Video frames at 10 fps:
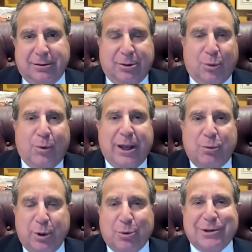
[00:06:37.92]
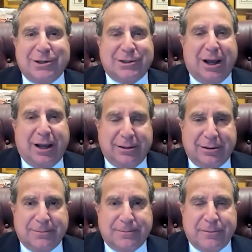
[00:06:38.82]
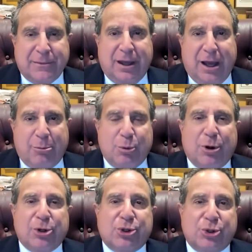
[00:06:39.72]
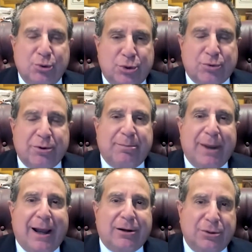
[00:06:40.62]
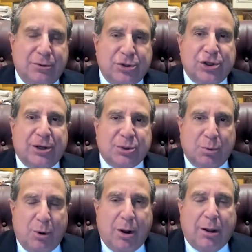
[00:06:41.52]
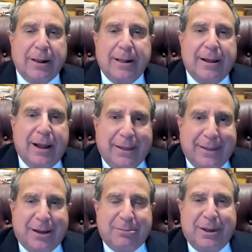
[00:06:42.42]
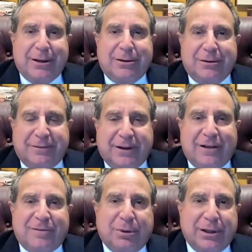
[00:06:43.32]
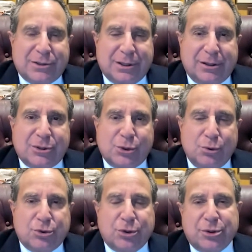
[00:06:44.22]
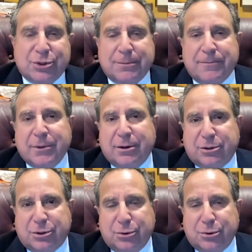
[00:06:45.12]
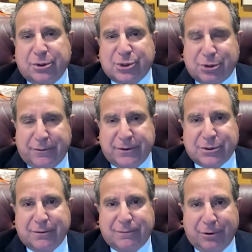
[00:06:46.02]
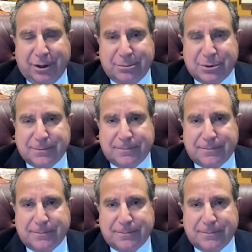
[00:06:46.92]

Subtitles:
the way we were designed, and we want to suture it back to the chest wall. And that may involve placing sutures to the surface of ribs